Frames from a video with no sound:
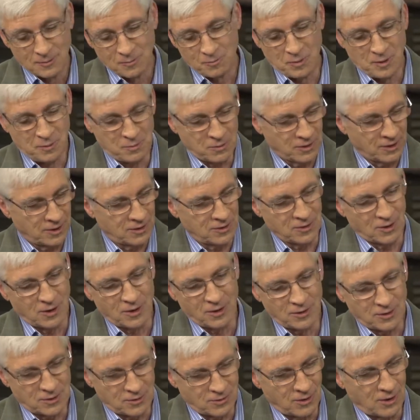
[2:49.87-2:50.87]
people like John
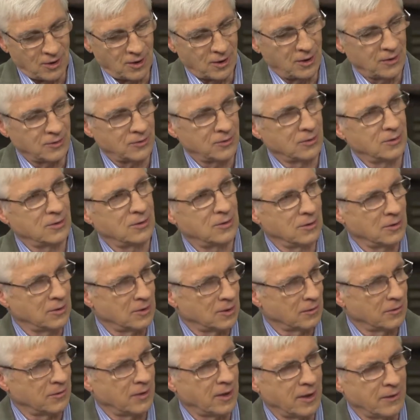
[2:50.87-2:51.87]
of the Cross and
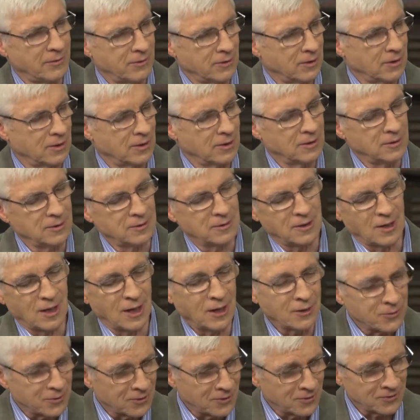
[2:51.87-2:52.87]
Teresa of Avila,
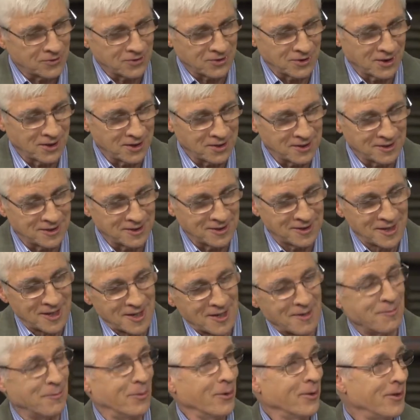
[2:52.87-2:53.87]
Catherine of Siena,
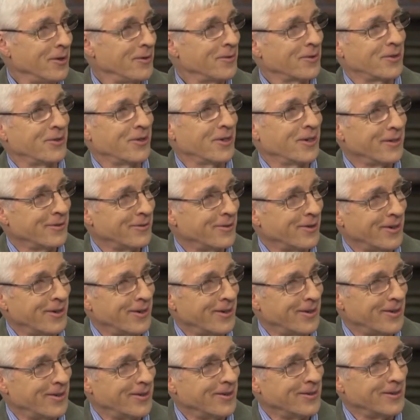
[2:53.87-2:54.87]
Bernard of
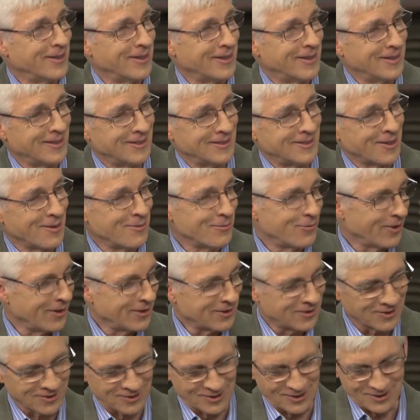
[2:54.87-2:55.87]
Clairvaux, St.
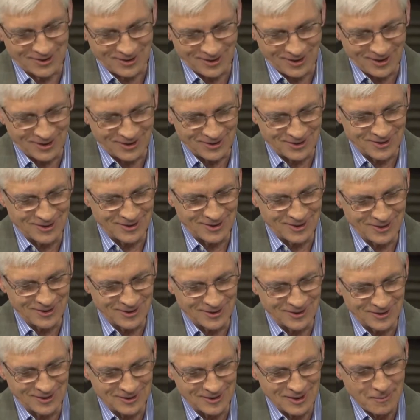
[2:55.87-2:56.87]
Francis de Sales, and
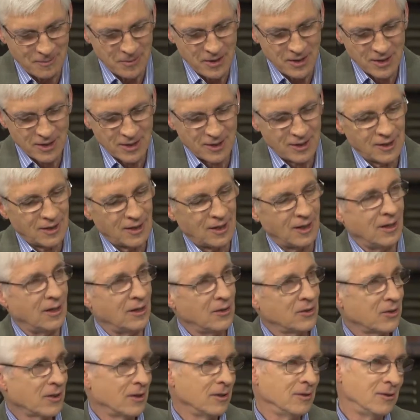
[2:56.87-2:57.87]
others. And
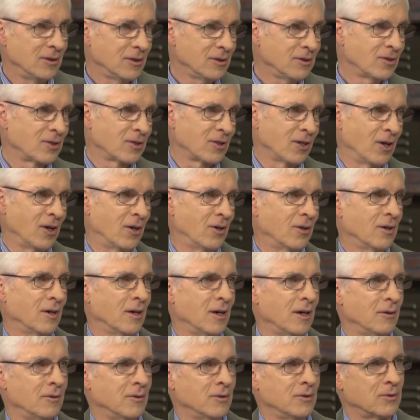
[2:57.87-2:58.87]
as I did so,
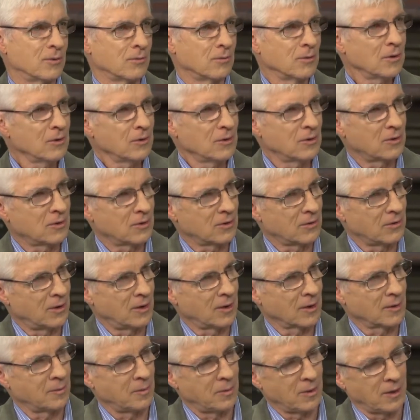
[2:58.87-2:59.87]
I was really
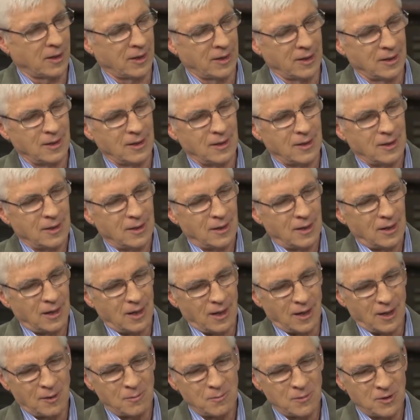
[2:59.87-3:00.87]
struck by
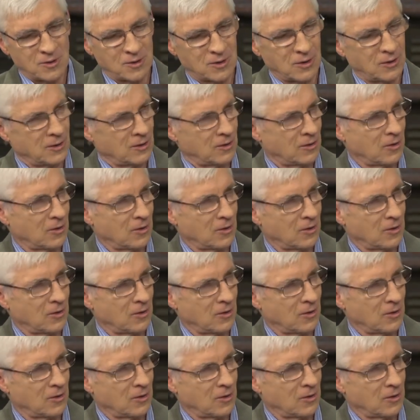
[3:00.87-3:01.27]
how much they were